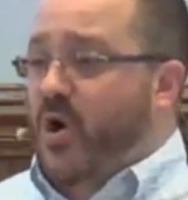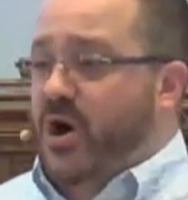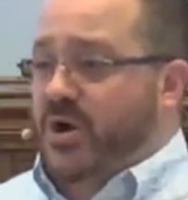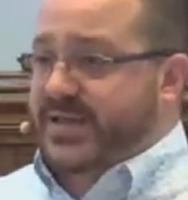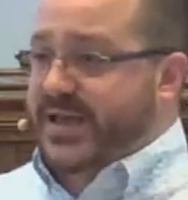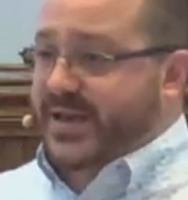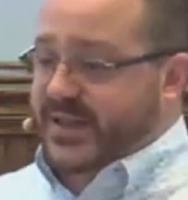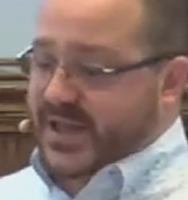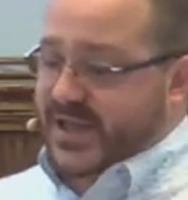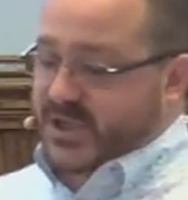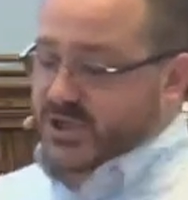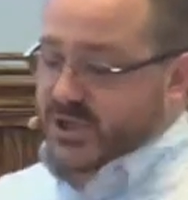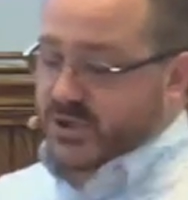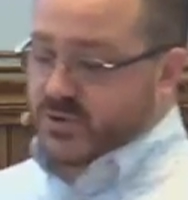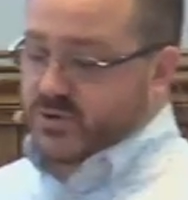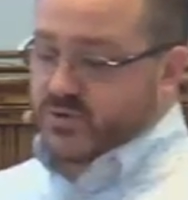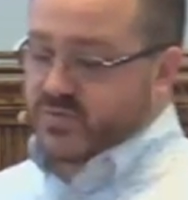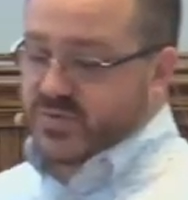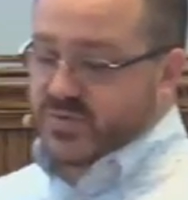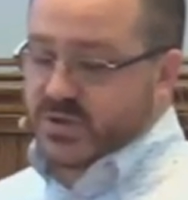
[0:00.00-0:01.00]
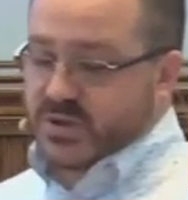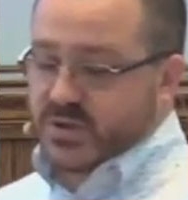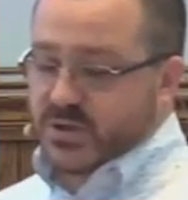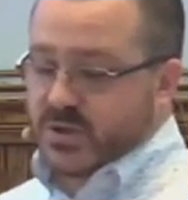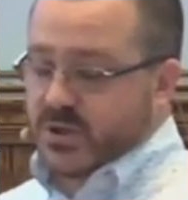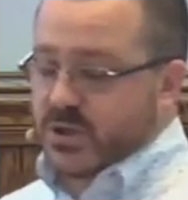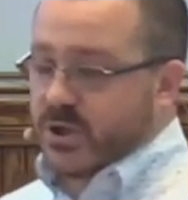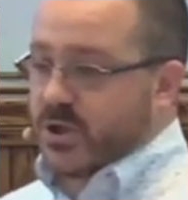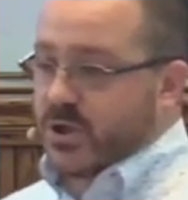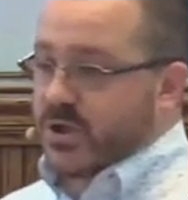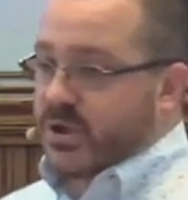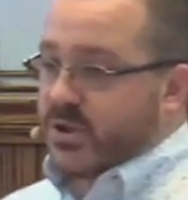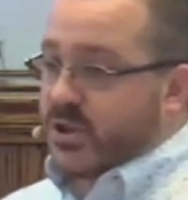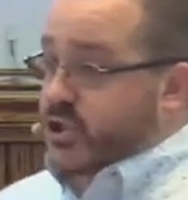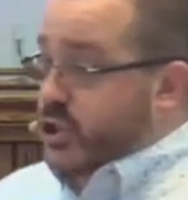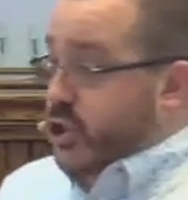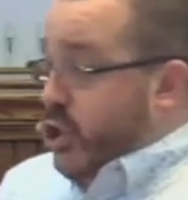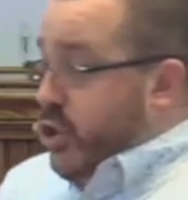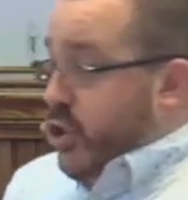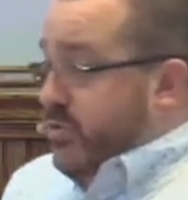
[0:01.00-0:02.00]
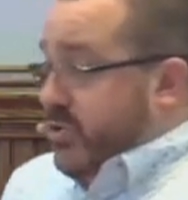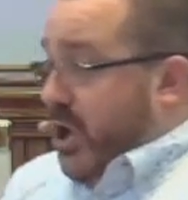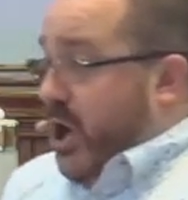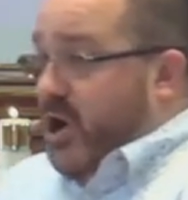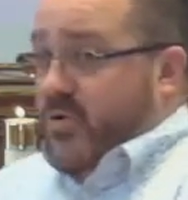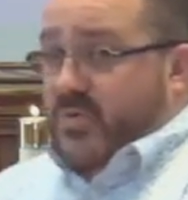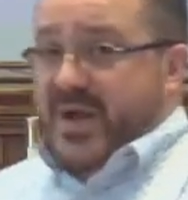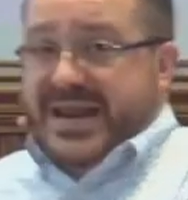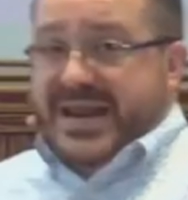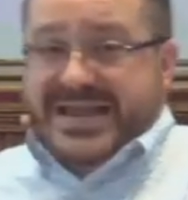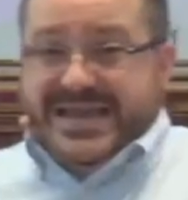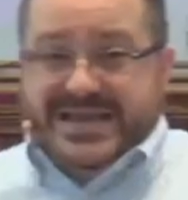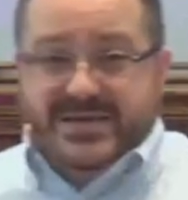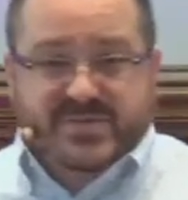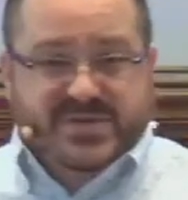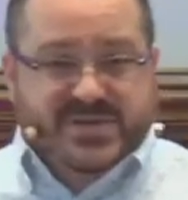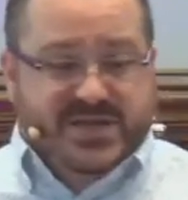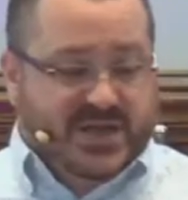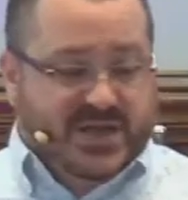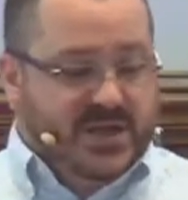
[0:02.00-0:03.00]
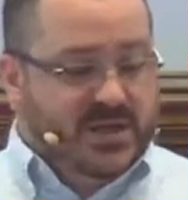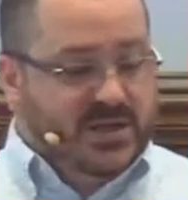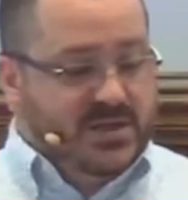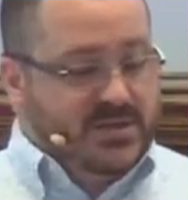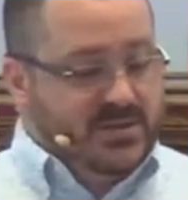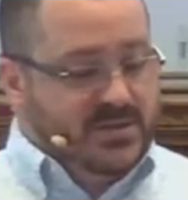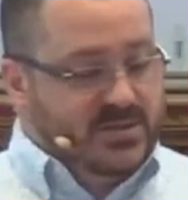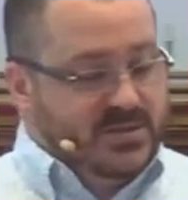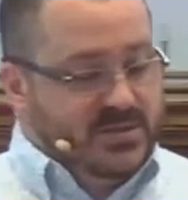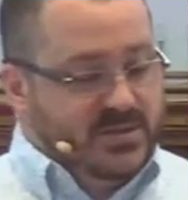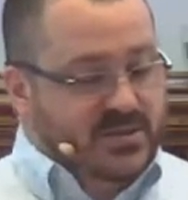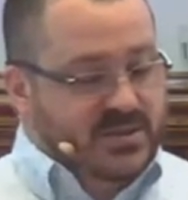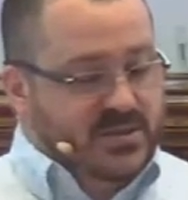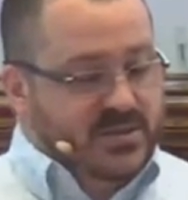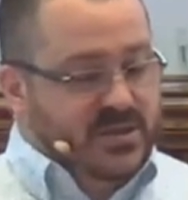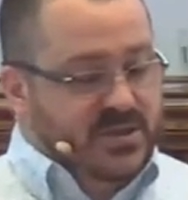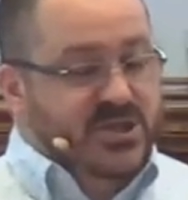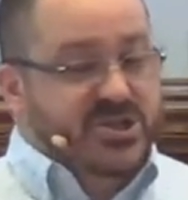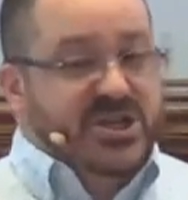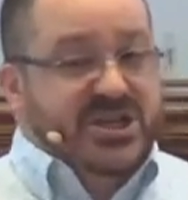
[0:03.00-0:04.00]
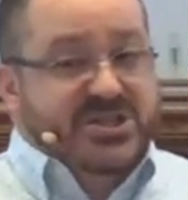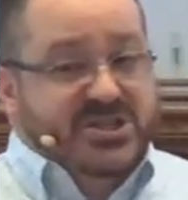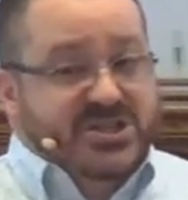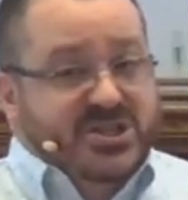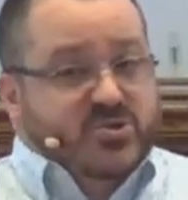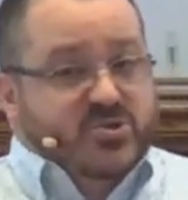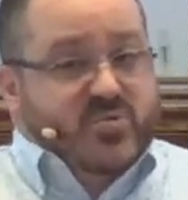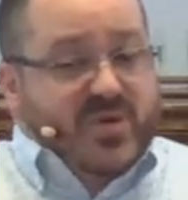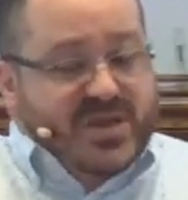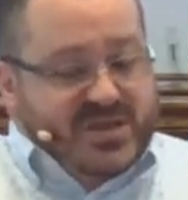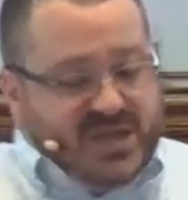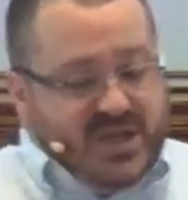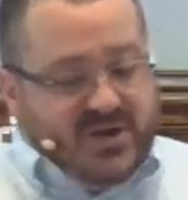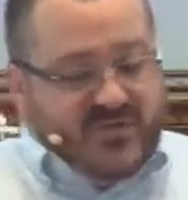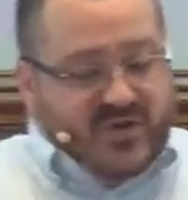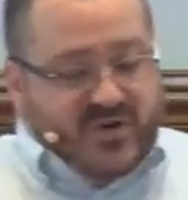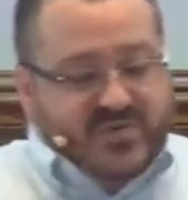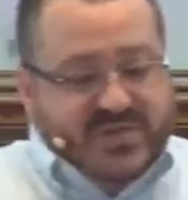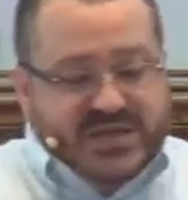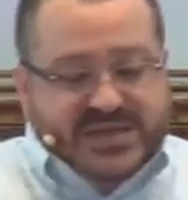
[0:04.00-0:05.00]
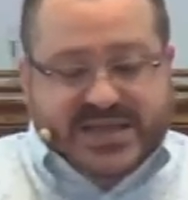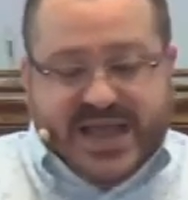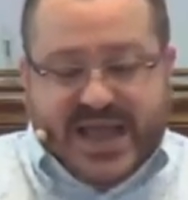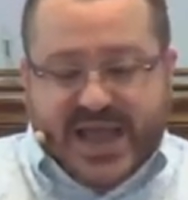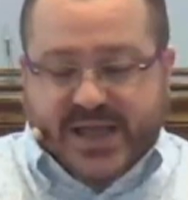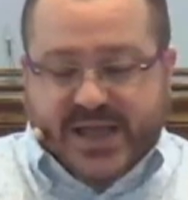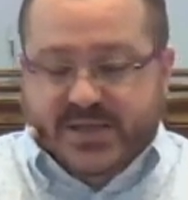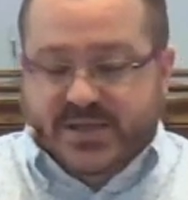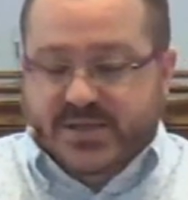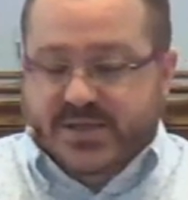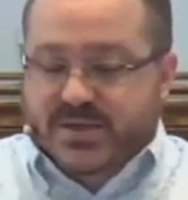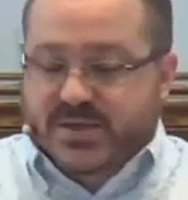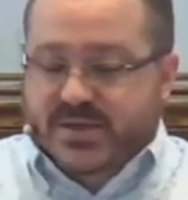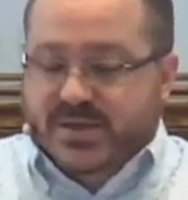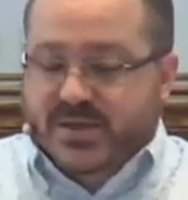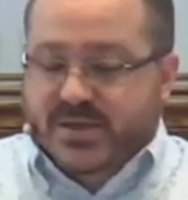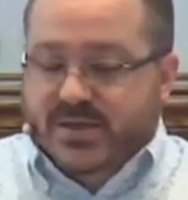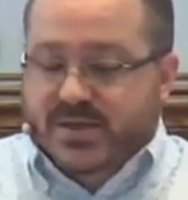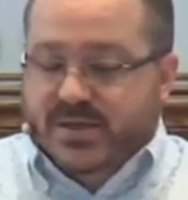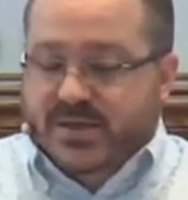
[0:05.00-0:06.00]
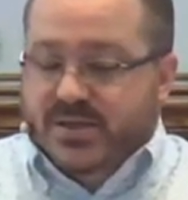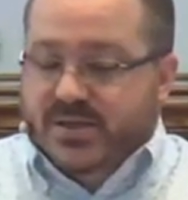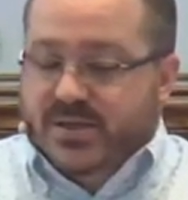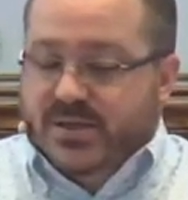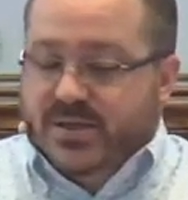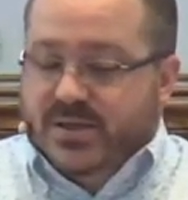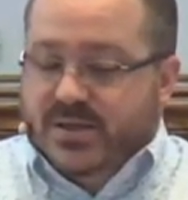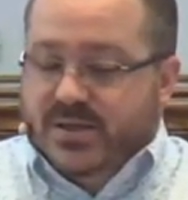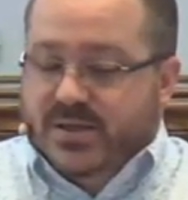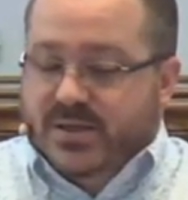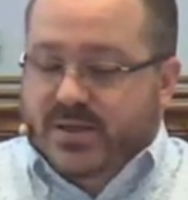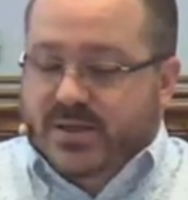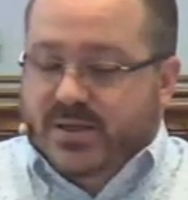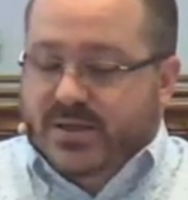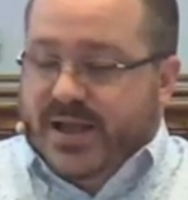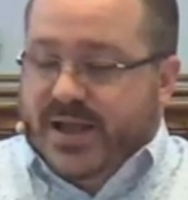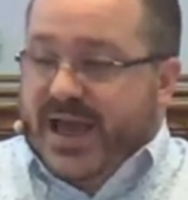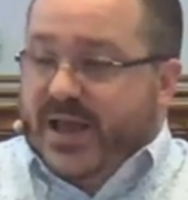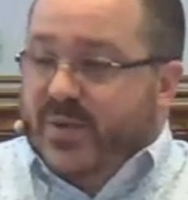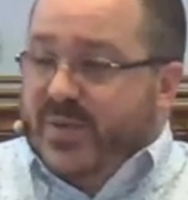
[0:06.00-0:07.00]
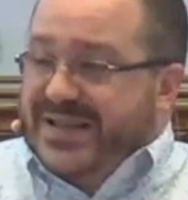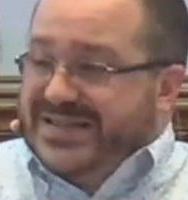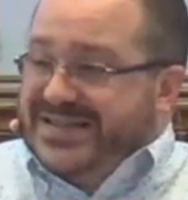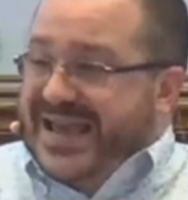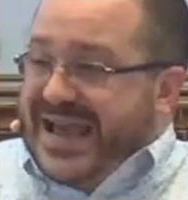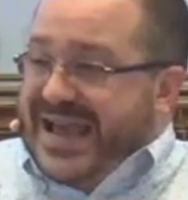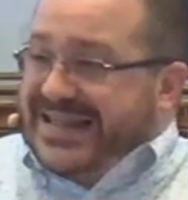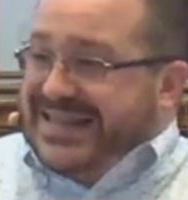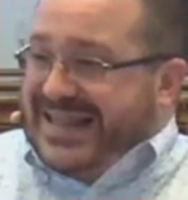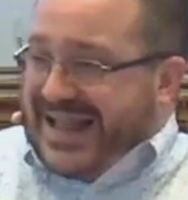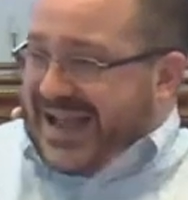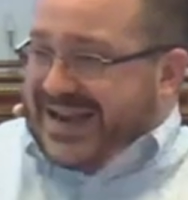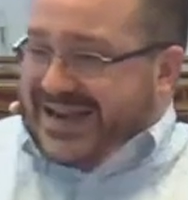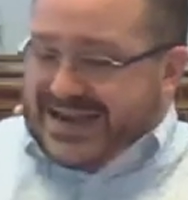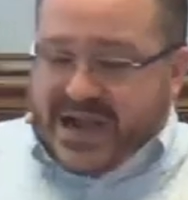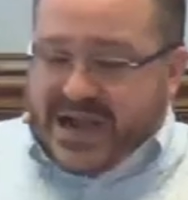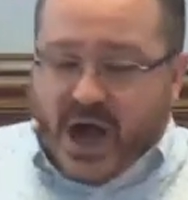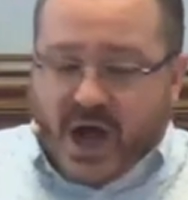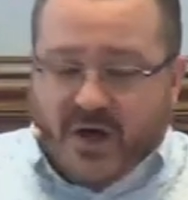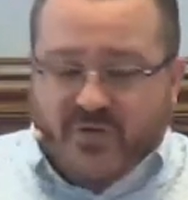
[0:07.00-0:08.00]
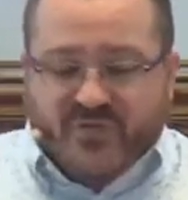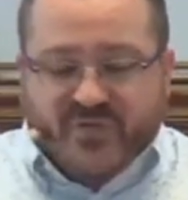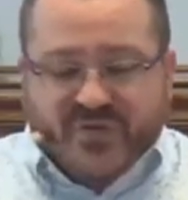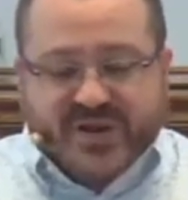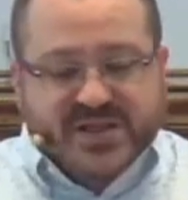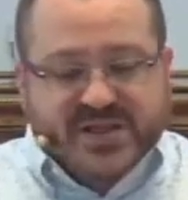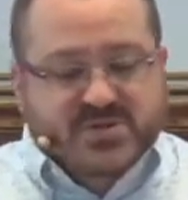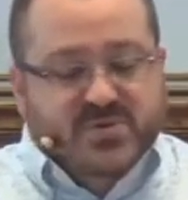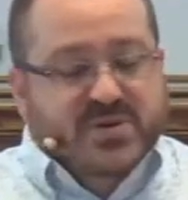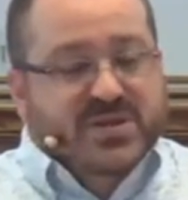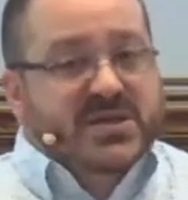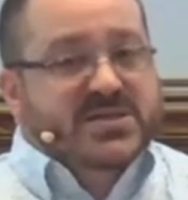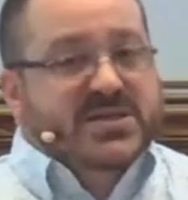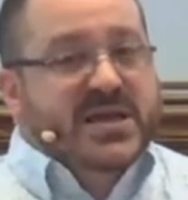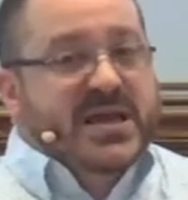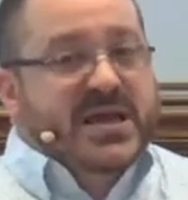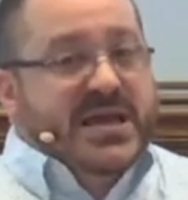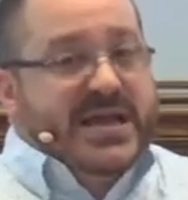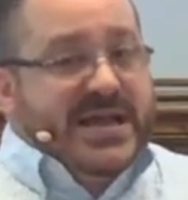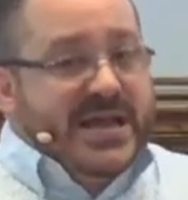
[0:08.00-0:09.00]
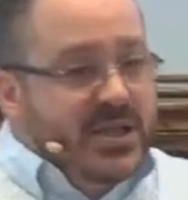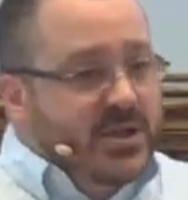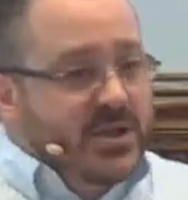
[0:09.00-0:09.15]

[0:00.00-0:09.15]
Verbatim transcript: out of that tomb. The tomb's already empty. Jesus is risen from the dead. How do we take that confidence with us into the